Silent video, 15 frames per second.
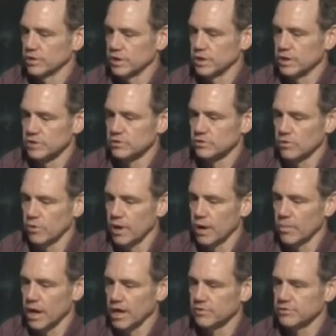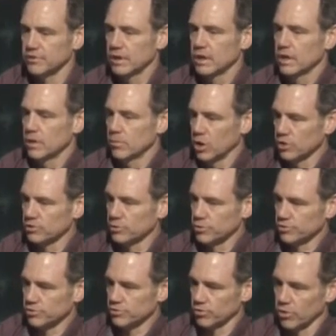is. So MS, multiple
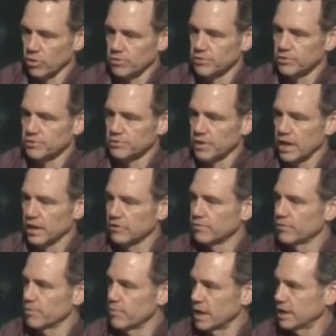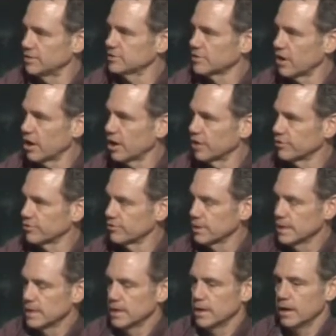sclerosis, stands for many scars,
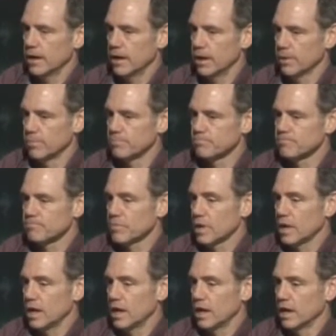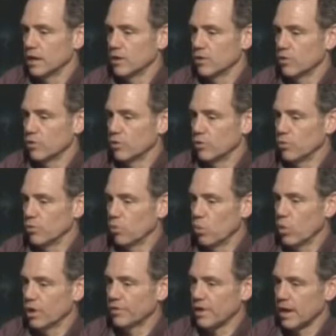um, and
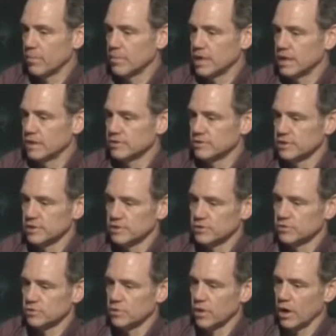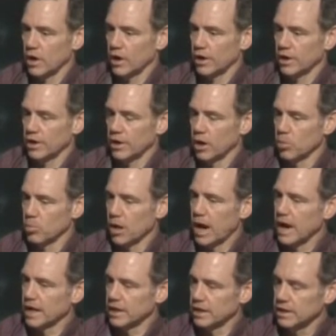what that means is in our
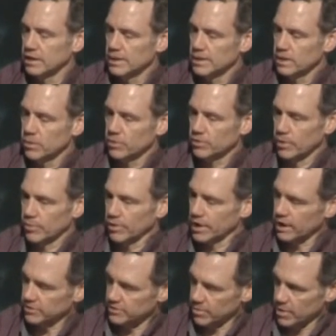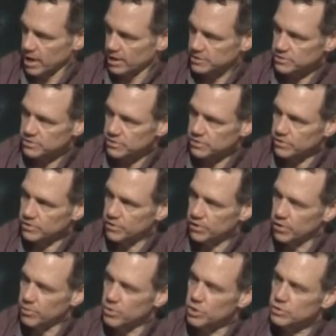body, someone that has MS,
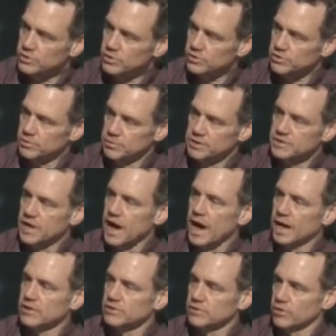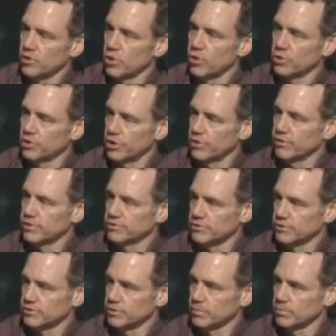their immune system attacks their own nervous
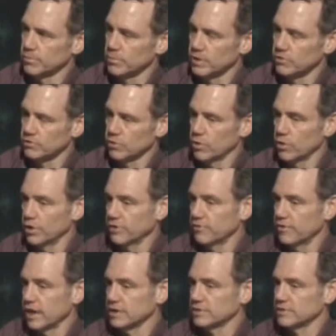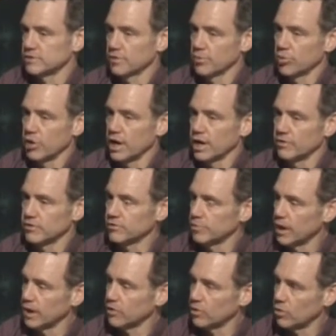system, and so it affects the brain, the
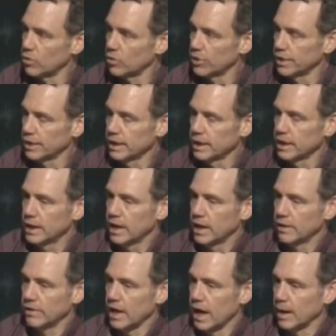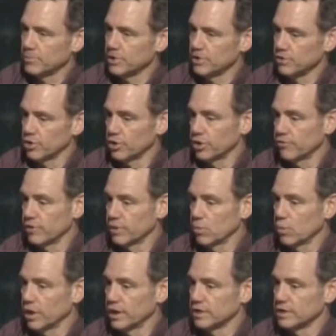spinal cord and the optic nerve. And
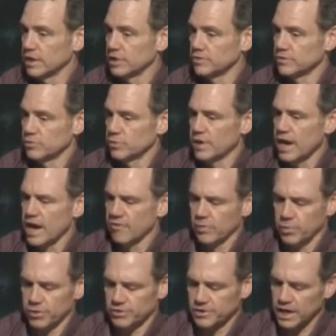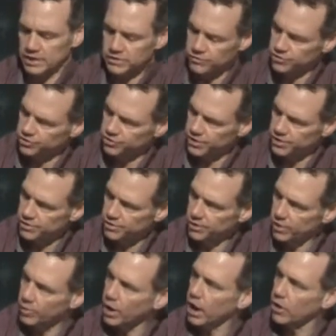what it does is we have a protective sheath
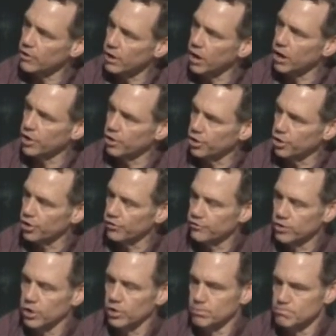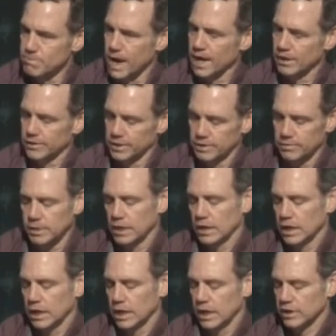around our mm-hmm. nerve called myelin.
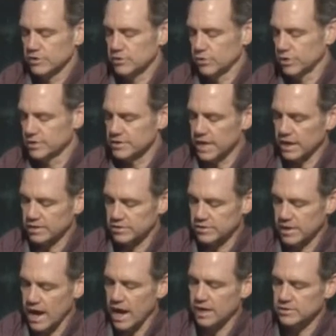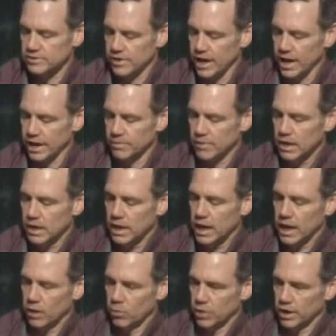And so it attacks, attacks that,
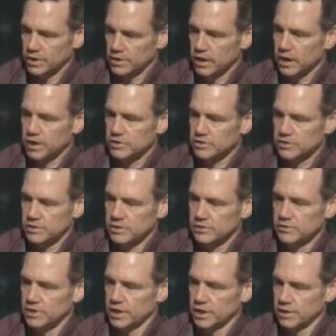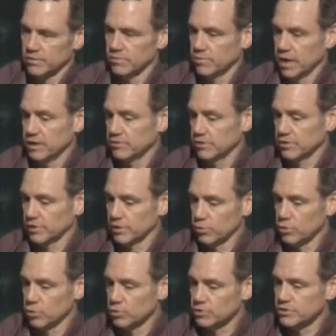and what it does is it basically
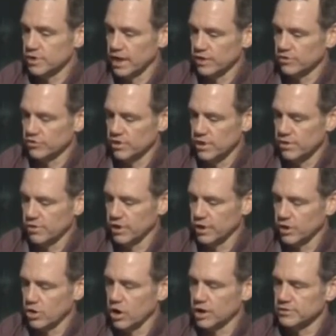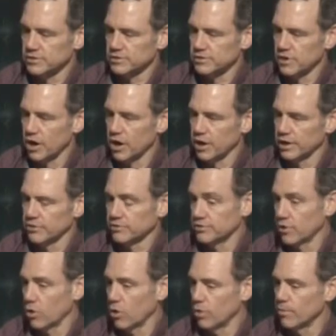ruins that sheath and it causes scarring.
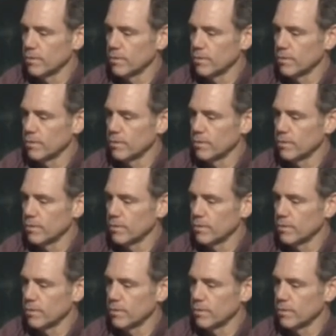So